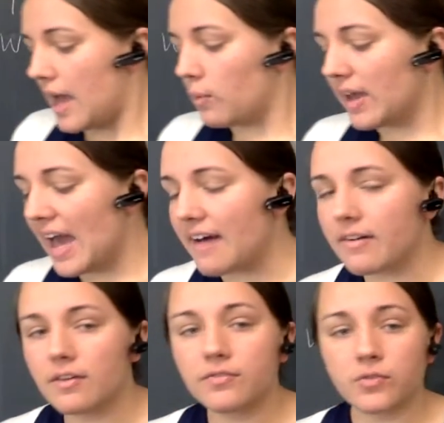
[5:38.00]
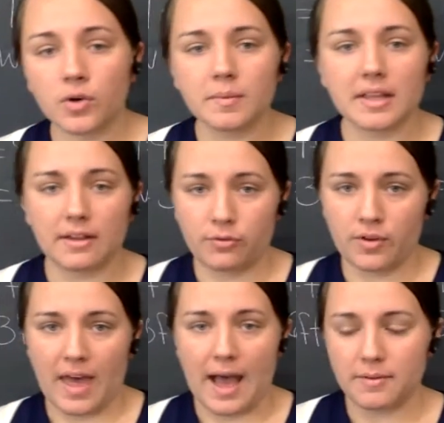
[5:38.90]
And we have a formula
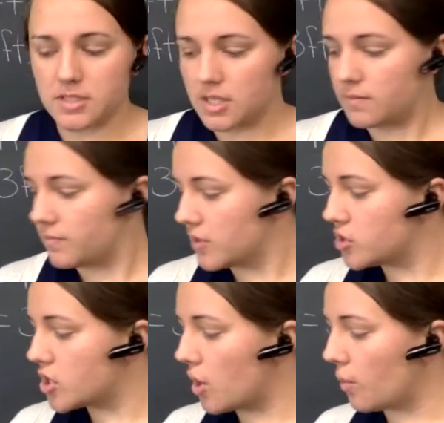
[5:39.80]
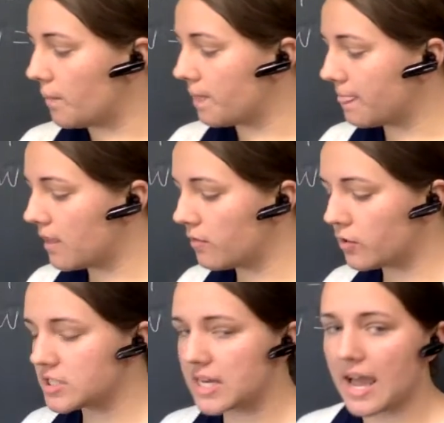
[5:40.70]
for that. So
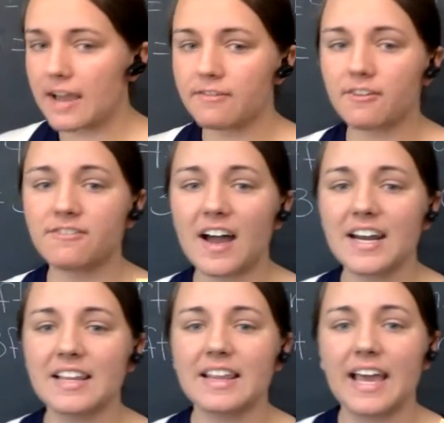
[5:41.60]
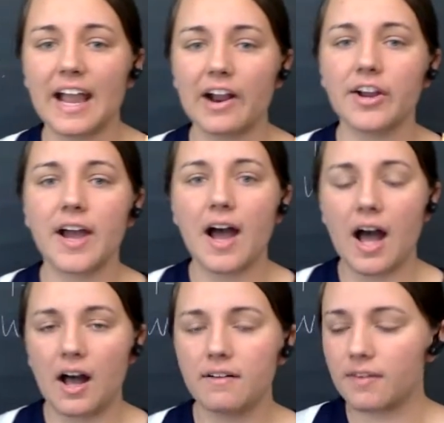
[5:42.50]
for today, for finding the area
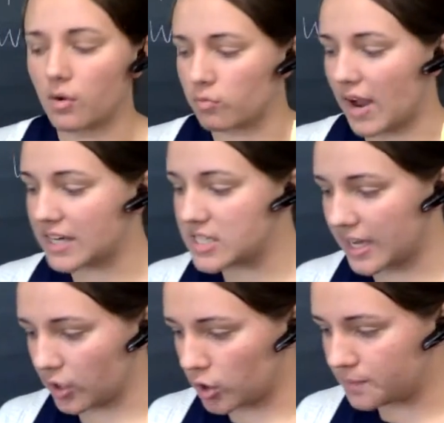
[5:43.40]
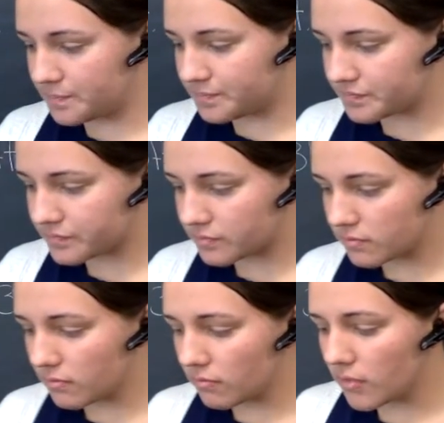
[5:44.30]
of a rectangle,
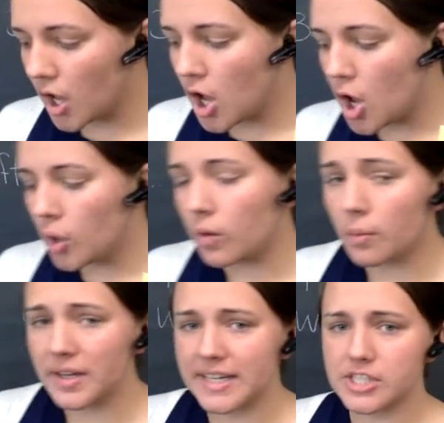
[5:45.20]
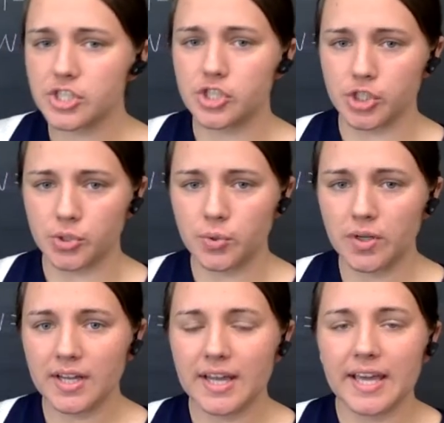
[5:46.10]
what we need to do
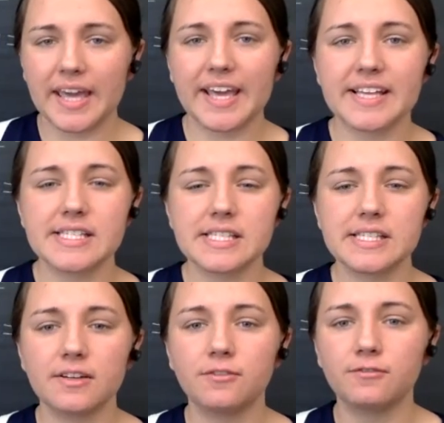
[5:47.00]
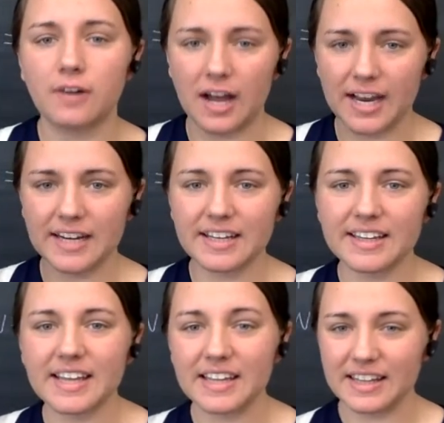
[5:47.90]
is to find
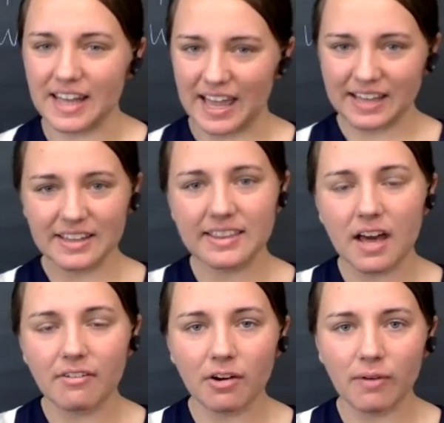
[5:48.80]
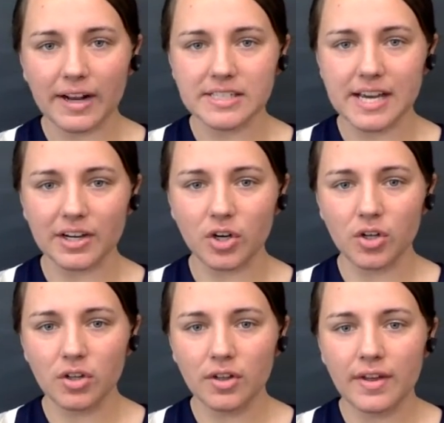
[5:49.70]
the length of our
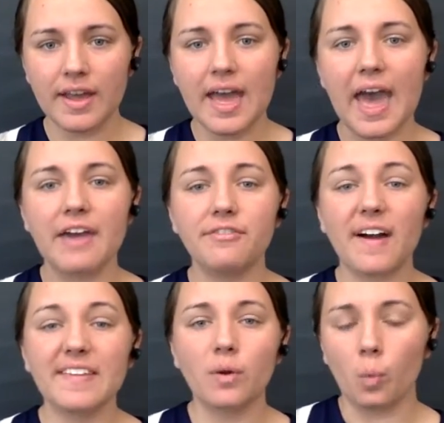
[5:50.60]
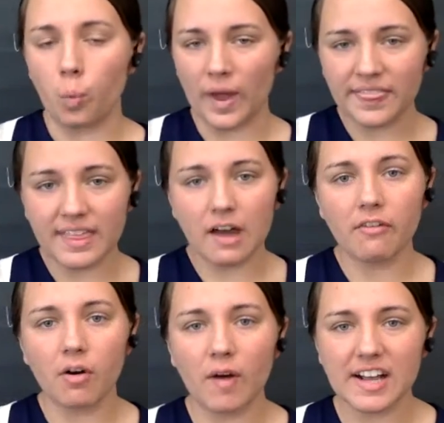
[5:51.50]
rectangle and find the width
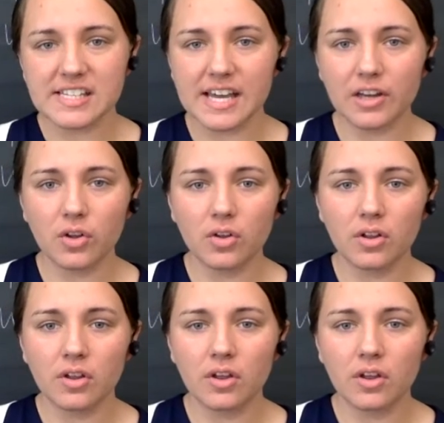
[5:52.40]
of our rectangle